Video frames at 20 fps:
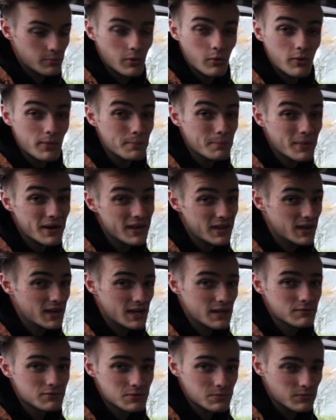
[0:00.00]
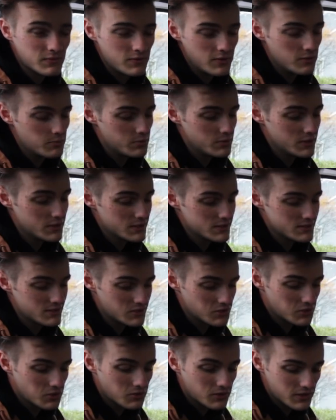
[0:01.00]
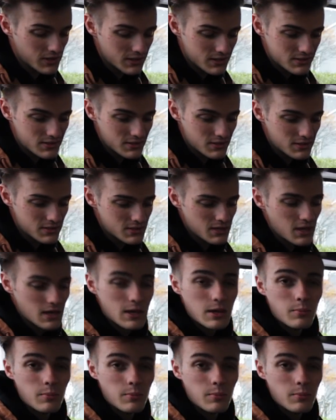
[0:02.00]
but we might have some fun plans that are going into this.